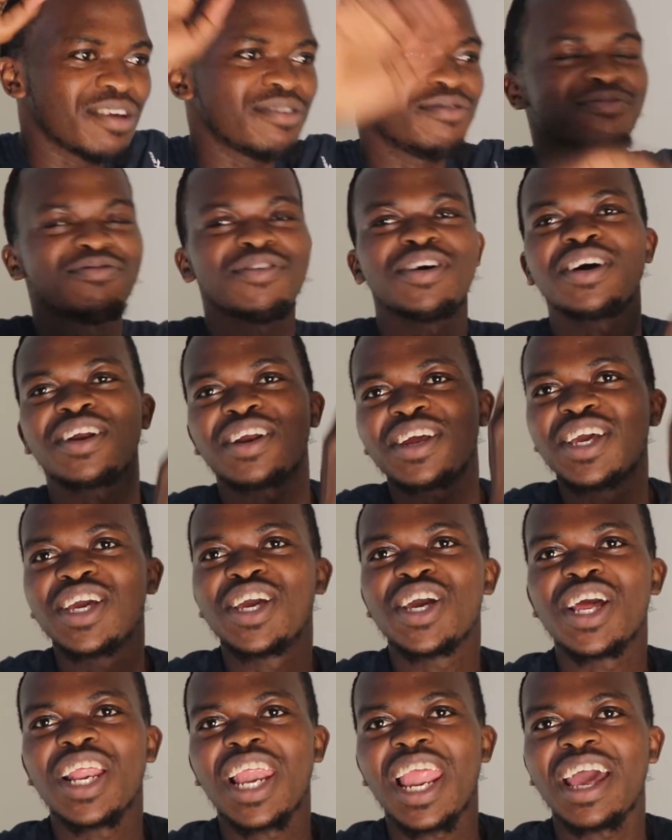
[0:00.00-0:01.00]

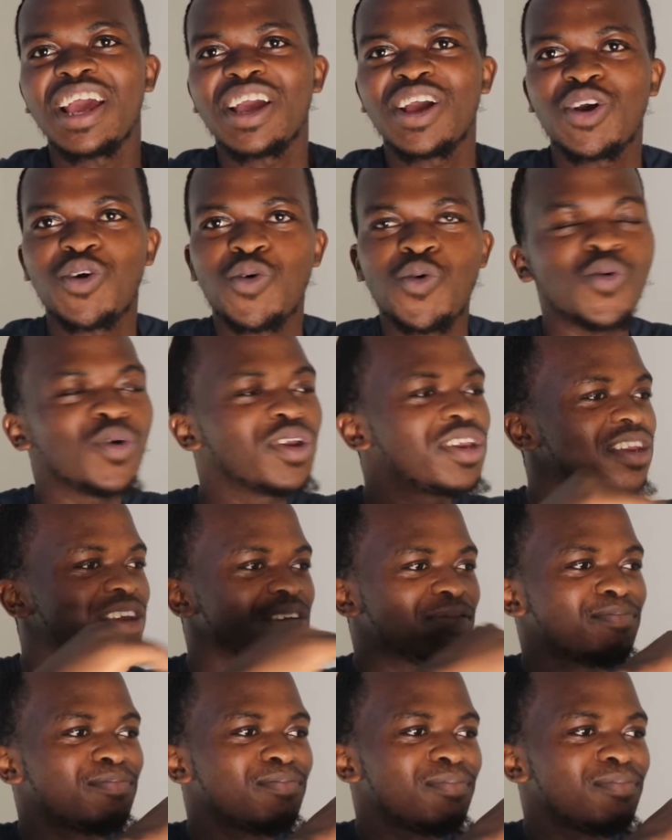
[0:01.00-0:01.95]
very good,